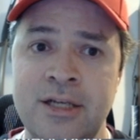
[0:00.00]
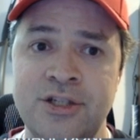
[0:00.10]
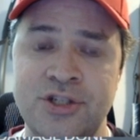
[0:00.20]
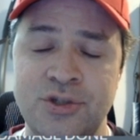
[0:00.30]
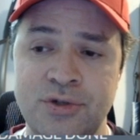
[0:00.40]

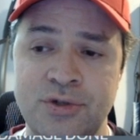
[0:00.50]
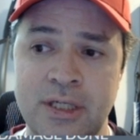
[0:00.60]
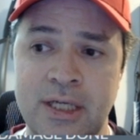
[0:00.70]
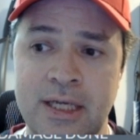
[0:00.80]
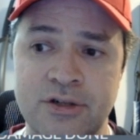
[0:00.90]
so you
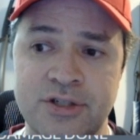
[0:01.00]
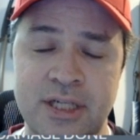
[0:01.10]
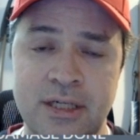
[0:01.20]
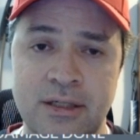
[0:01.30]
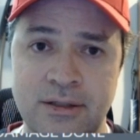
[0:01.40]
can get your
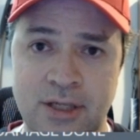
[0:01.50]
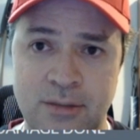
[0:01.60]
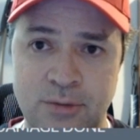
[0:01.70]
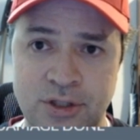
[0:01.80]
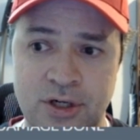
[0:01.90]
single and
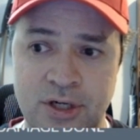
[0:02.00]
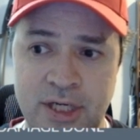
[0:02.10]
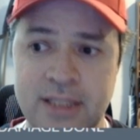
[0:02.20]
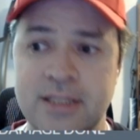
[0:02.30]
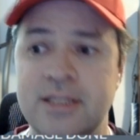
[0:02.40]
double
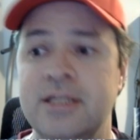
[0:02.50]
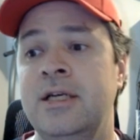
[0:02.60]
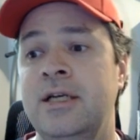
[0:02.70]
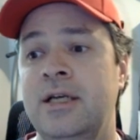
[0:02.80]
turn-ins,